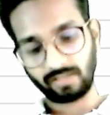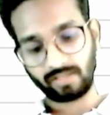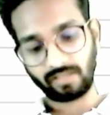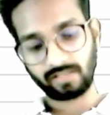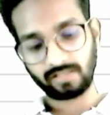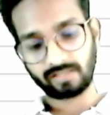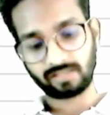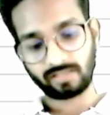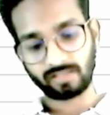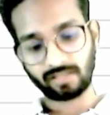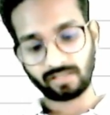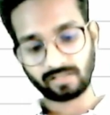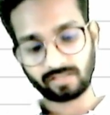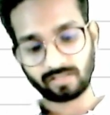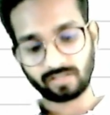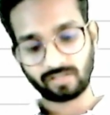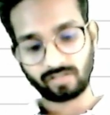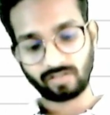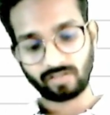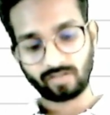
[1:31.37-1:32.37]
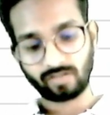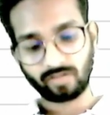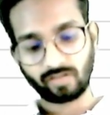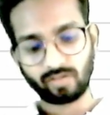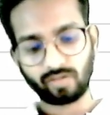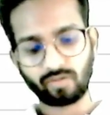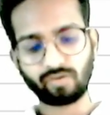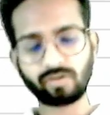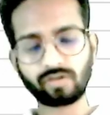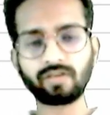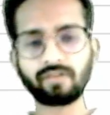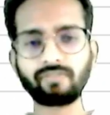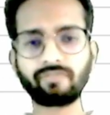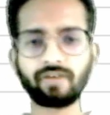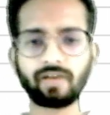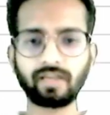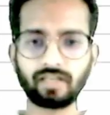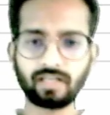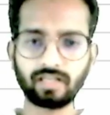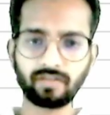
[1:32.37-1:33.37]
A says okay
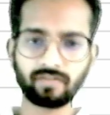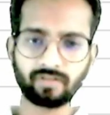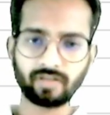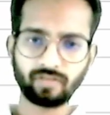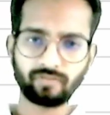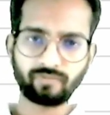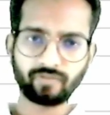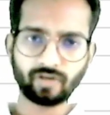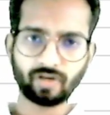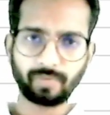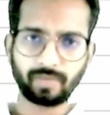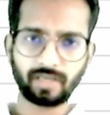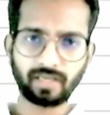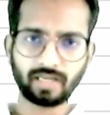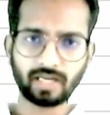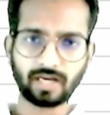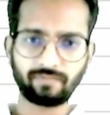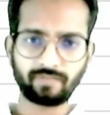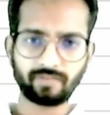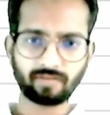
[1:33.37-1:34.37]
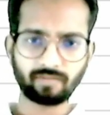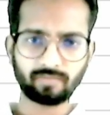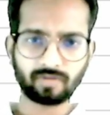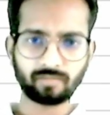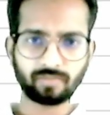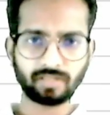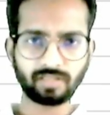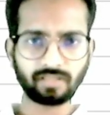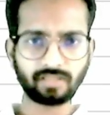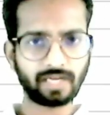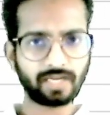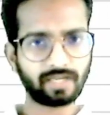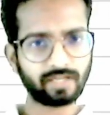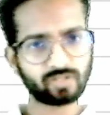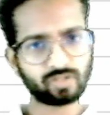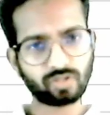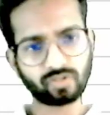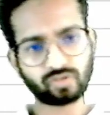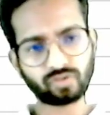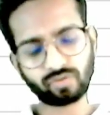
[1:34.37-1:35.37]
fine even if you are paying after one month that
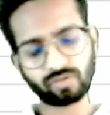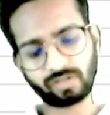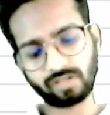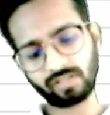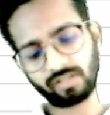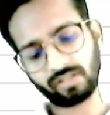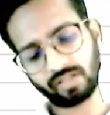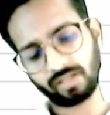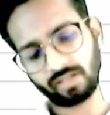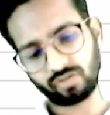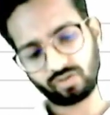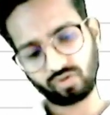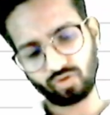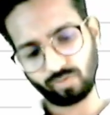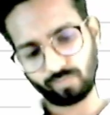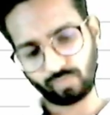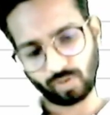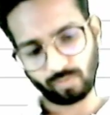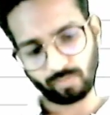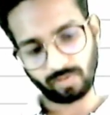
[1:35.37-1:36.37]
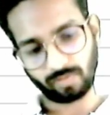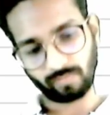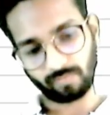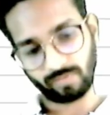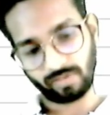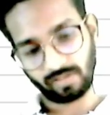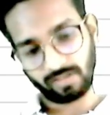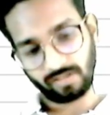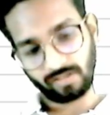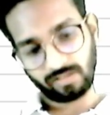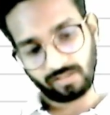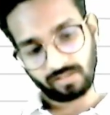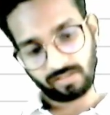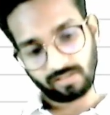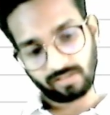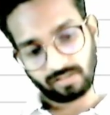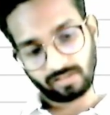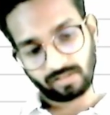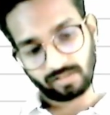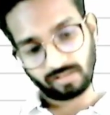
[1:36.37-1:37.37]
is also okay there is no problem
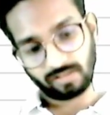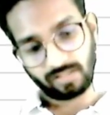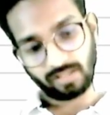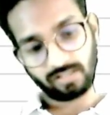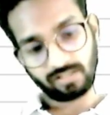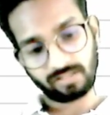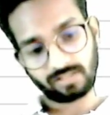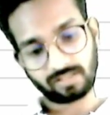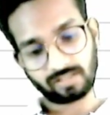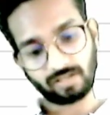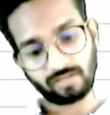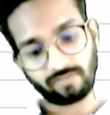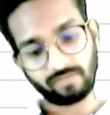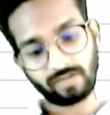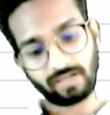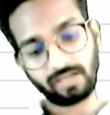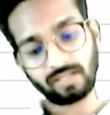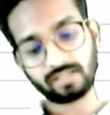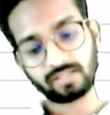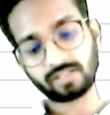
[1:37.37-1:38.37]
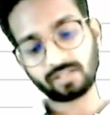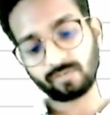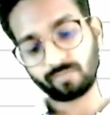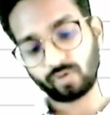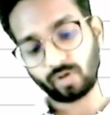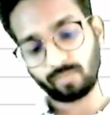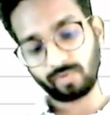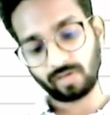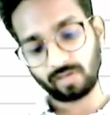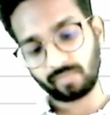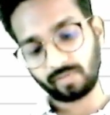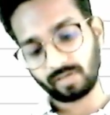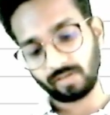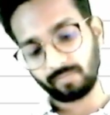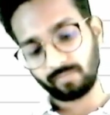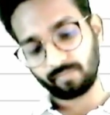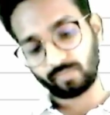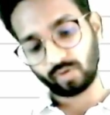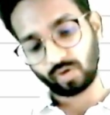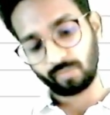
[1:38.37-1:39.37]
then sir when does the problem
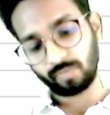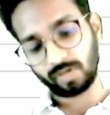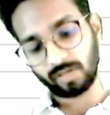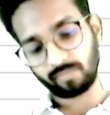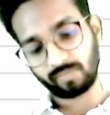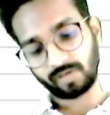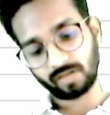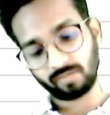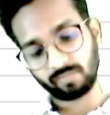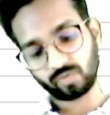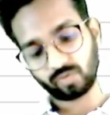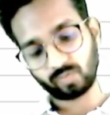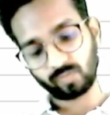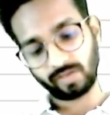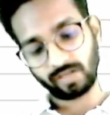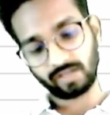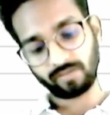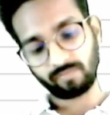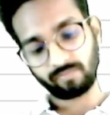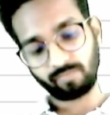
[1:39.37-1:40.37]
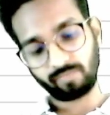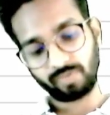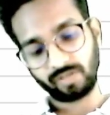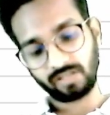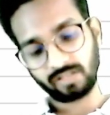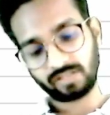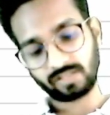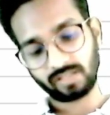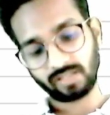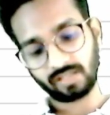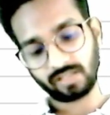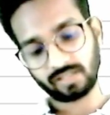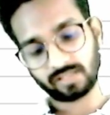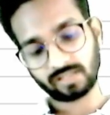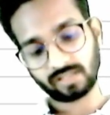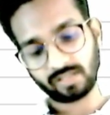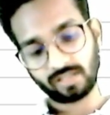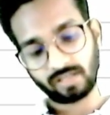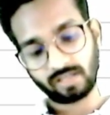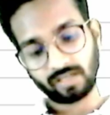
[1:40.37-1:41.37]
come problem comes when b says